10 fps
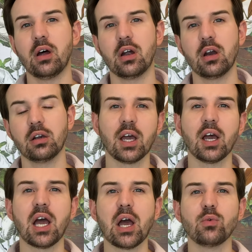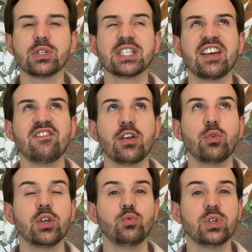are, uh, I would say,
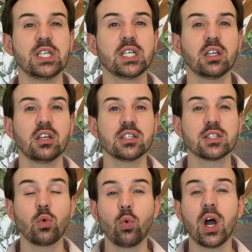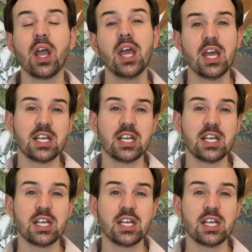very ridiculous. Why?